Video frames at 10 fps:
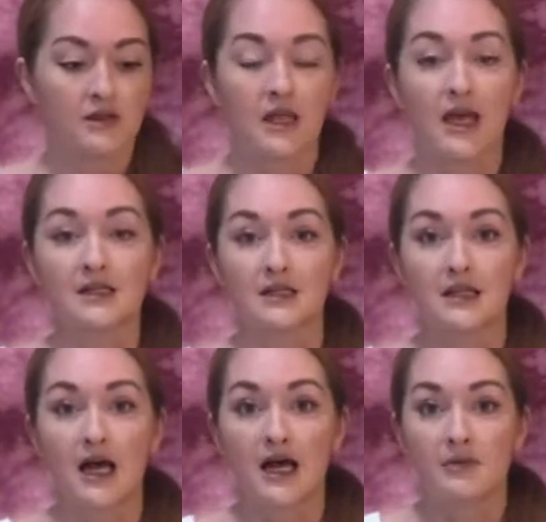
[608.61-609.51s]
They had to
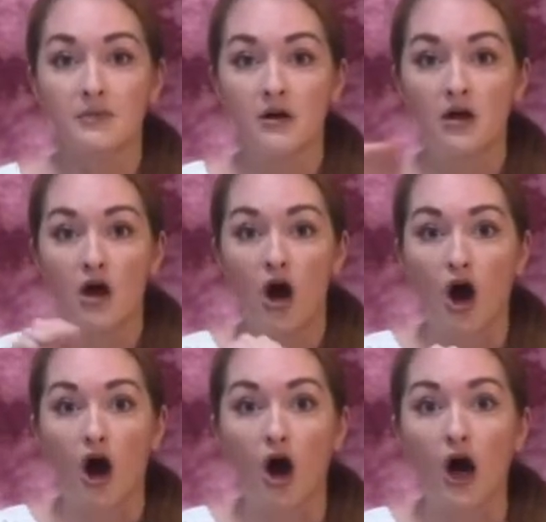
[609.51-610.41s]
climb
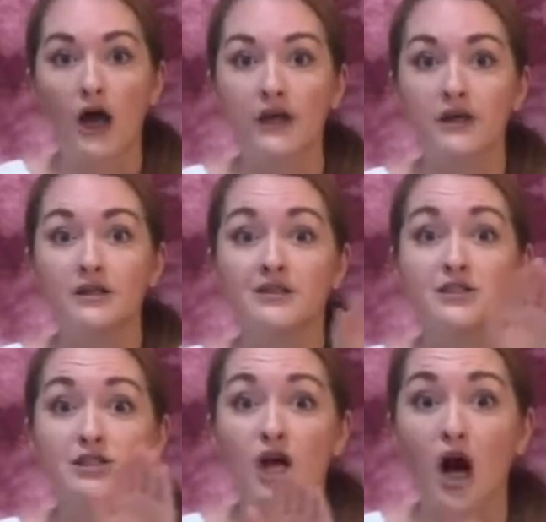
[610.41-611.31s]
on
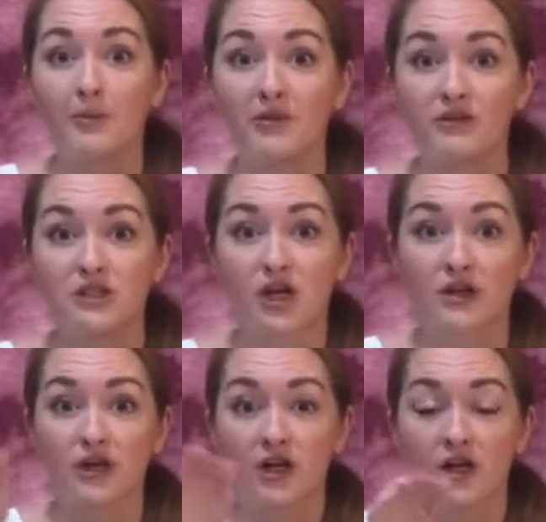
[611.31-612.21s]
top of each
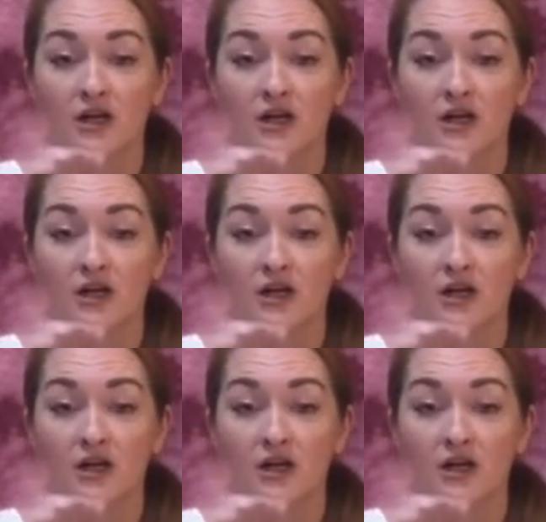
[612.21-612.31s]
other,